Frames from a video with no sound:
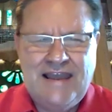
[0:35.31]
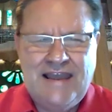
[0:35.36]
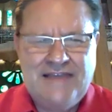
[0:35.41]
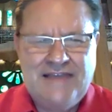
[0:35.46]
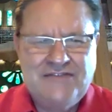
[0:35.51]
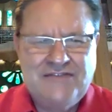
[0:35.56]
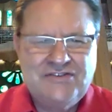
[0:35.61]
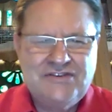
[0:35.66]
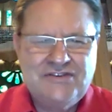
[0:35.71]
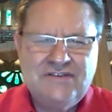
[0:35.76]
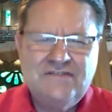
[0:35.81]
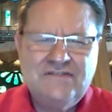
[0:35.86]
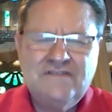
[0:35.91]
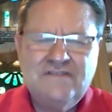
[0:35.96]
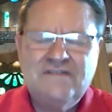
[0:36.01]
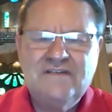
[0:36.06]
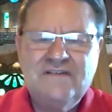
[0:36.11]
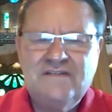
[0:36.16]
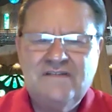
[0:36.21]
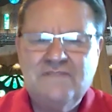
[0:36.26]
As
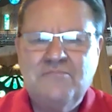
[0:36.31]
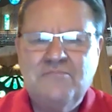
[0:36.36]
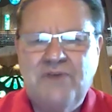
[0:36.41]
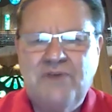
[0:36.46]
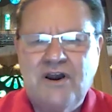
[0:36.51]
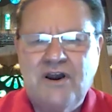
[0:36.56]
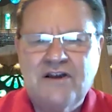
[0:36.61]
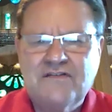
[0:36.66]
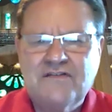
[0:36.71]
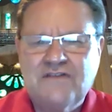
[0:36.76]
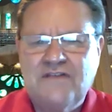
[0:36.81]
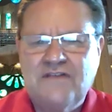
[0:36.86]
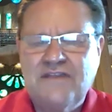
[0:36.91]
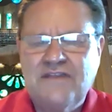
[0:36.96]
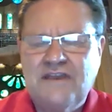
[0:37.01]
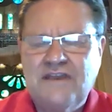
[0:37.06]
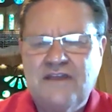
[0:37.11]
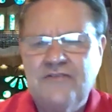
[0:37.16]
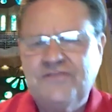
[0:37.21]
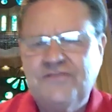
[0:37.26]
Jesus disembarks on
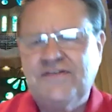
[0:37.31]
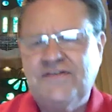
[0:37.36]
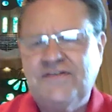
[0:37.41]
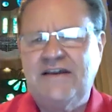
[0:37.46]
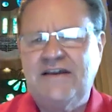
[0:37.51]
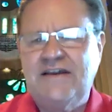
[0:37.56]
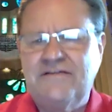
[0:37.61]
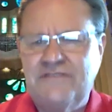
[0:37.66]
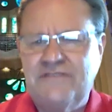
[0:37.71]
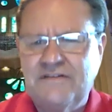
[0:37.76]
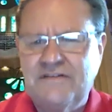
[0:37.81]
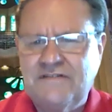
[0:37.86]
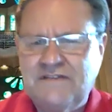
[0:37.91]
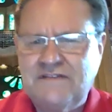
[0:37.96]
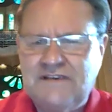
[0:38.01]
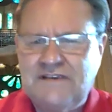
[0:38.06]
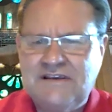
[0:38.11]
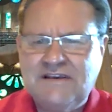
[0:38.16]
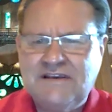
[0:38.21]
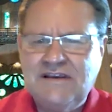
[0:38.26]
the other side of the
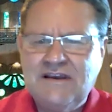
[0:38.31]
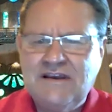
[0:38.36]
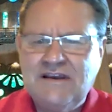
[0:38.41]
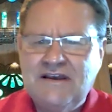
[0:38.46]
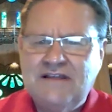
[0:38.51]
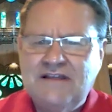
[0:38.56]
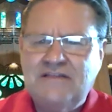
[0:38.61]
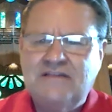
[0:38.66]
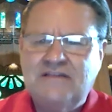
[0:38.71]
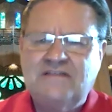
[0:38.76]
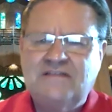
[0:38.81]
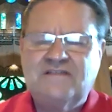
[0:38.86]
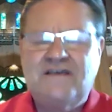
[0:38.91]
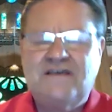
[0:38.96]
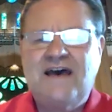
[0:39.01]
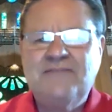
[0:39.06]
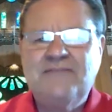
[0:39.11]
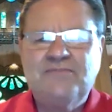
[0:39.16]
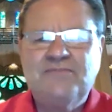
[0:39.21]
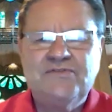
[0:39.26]
sea, the
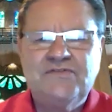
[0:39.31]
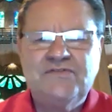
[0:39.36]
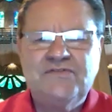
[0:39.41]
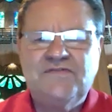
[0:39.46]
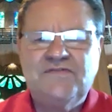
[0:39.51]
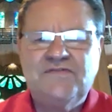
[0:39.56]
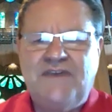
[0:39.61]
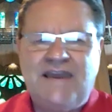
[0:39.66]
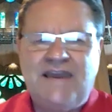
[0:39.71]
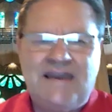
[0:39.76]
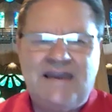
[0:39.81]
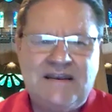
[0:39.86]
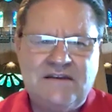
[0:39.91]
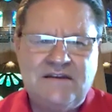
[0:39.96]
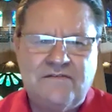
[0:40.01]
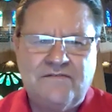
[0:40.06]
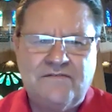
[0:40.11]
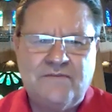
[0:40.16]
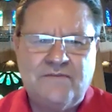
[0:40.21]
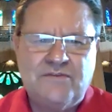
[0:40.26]
disciples
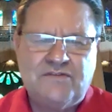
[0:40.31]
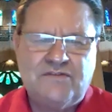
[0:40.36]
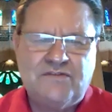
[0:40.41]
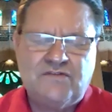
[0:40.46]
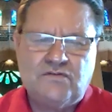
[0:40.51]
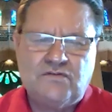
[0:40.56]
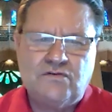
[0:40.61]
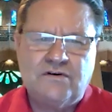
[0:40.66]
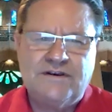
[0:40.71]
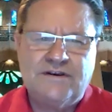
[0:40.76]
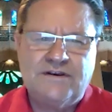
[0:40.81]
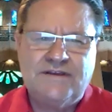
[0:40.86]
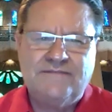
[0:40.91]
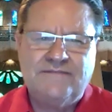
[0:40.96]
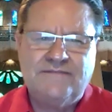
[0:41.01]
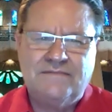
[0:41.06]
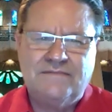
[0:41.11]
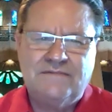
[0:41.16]
fade from the story.